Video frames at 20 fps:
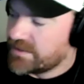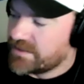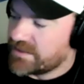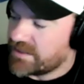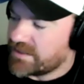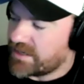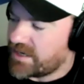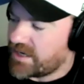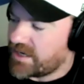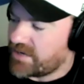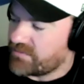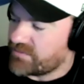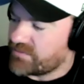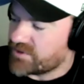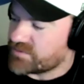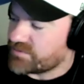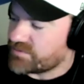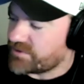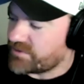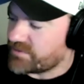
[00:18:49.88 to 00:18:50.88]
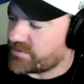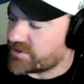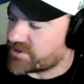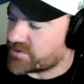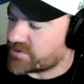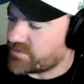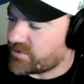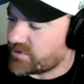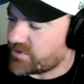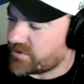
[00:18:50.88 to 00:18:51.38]
was pretty much
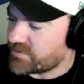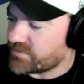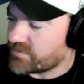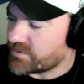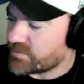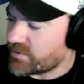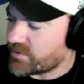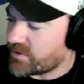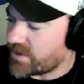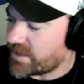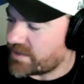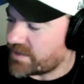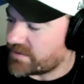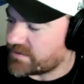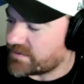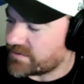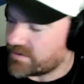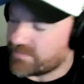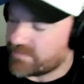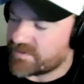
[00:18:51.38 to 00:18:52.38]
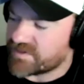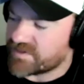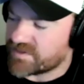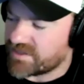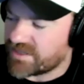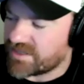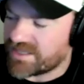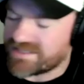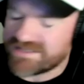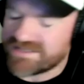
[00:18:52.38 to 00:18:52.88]
spot on with mine. Obviously,
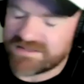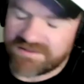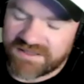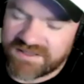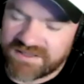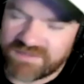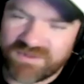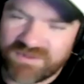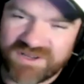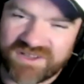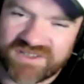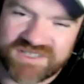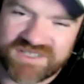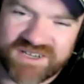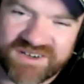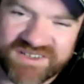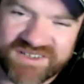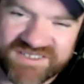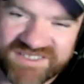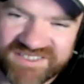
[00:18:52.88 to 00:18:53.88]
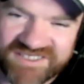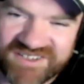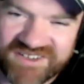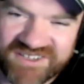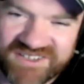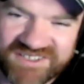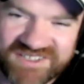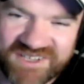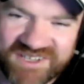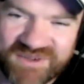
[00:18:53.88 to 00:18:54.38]
that's one of those areas that's kind
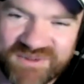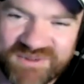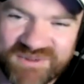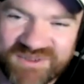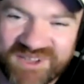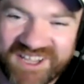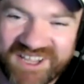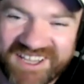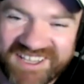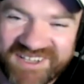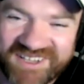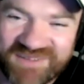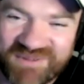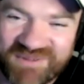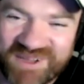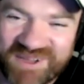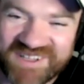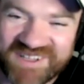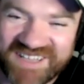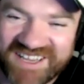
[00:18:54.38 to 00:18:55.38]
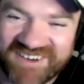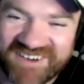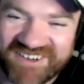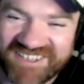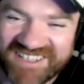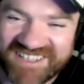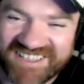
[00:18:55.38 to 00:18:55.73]
of settled, like the one area that